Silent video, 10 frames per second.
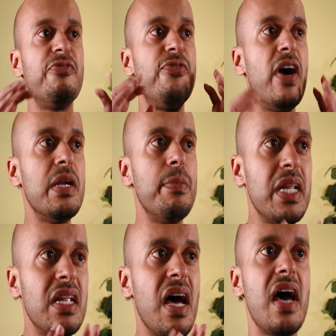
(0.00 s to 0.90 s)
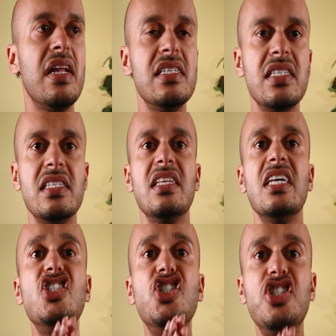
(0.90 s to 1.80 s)
fundamental analysis
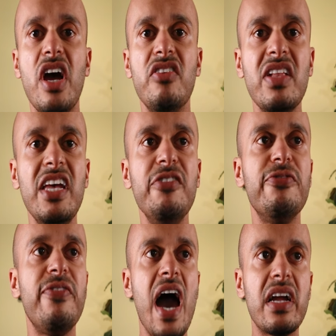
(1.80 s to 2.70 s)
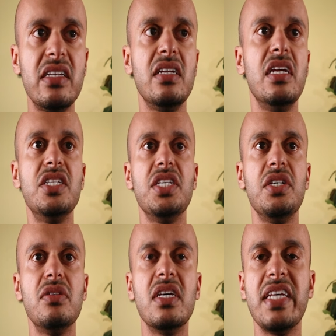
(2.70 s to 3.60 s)
is generally factored
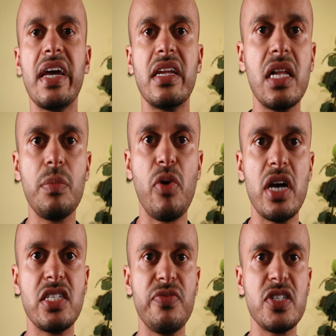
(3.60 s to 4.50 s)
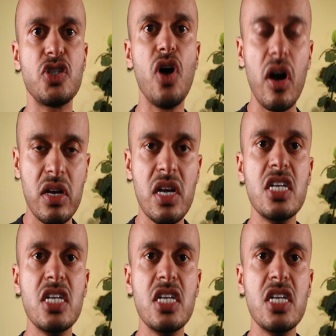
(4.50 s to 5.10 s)
into the technical price of a stock.